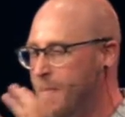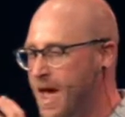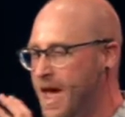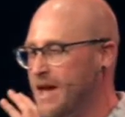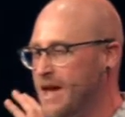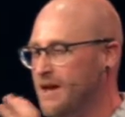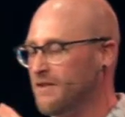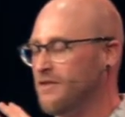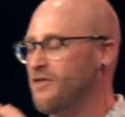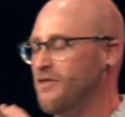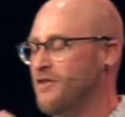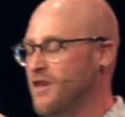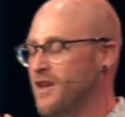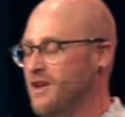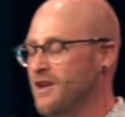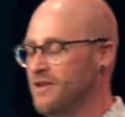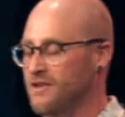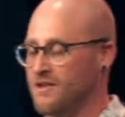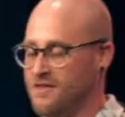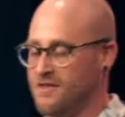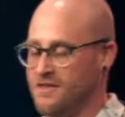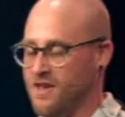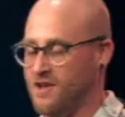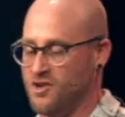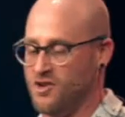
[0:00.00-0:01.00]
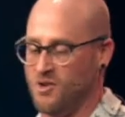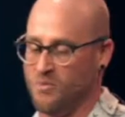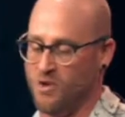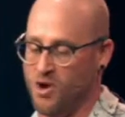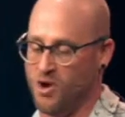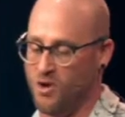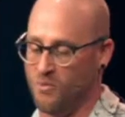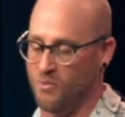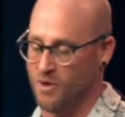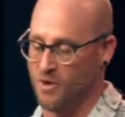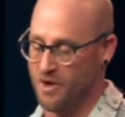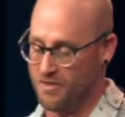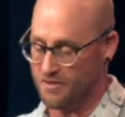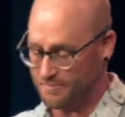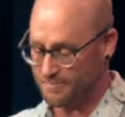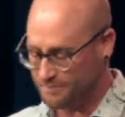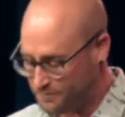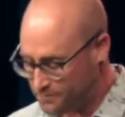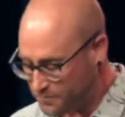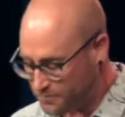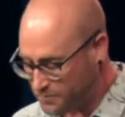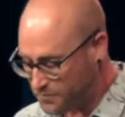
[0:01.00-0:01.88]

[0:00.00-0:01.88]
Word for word: main thing to send him home with.